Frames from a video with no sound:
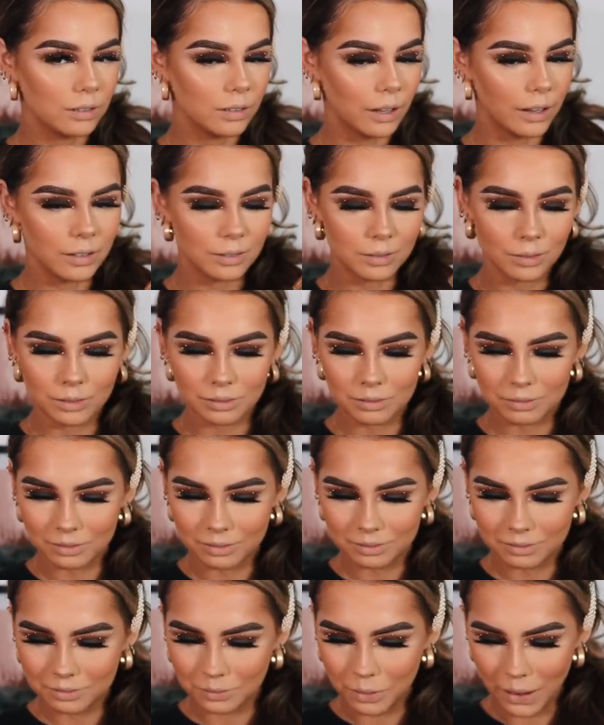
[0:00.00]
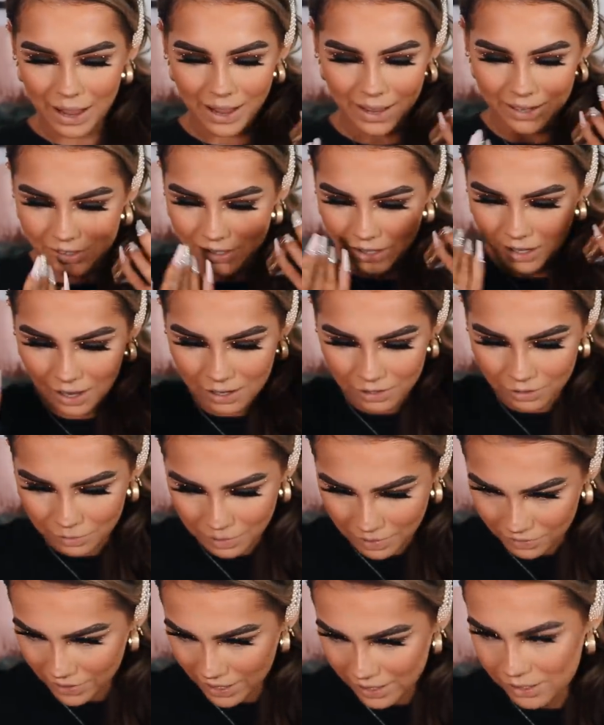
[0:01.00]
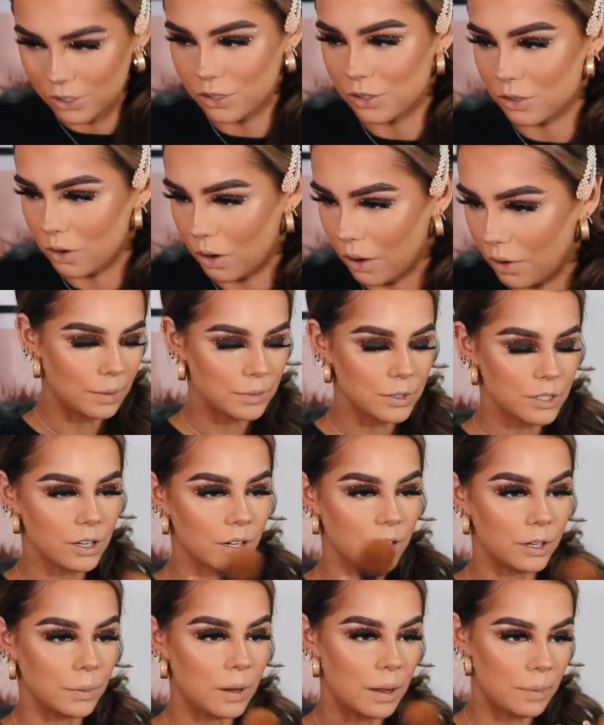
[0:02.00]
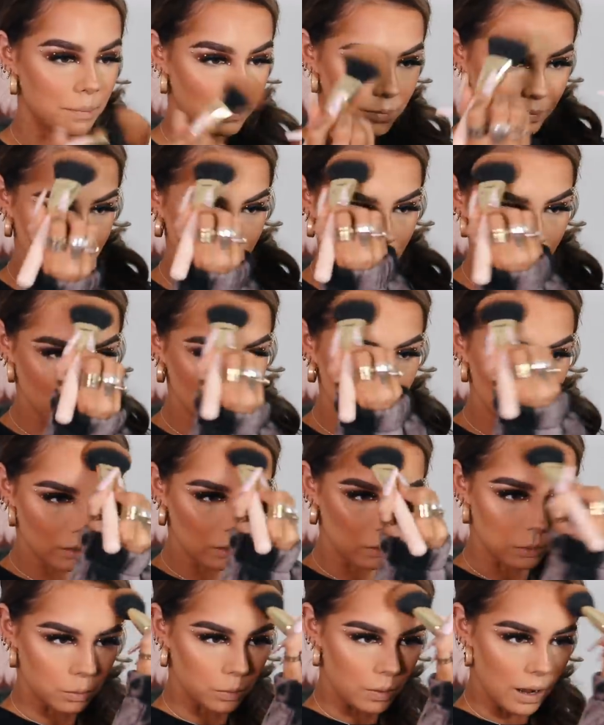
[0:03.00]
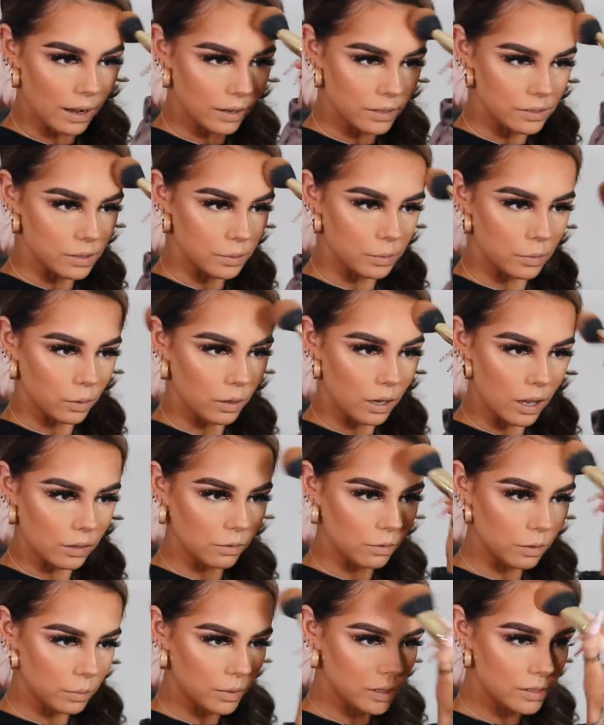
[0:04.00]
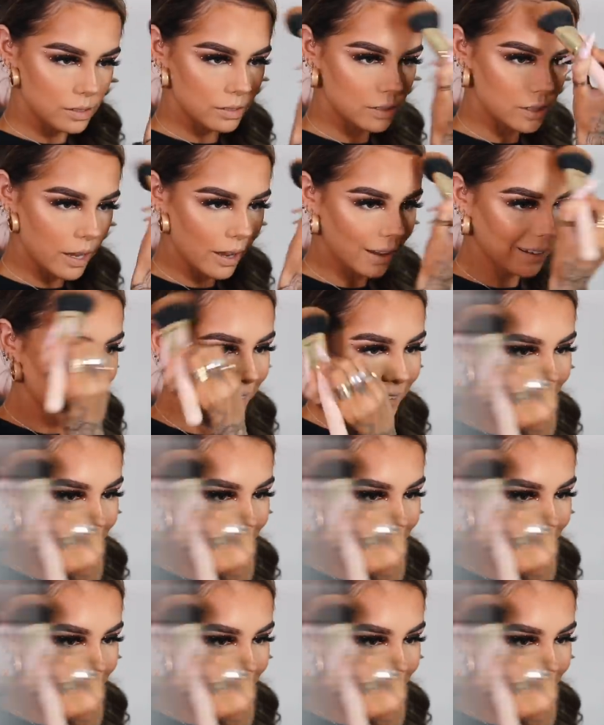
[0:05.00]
Like, where's the colour of my face just gone? I'm just going to um, whack some more colour on one sec.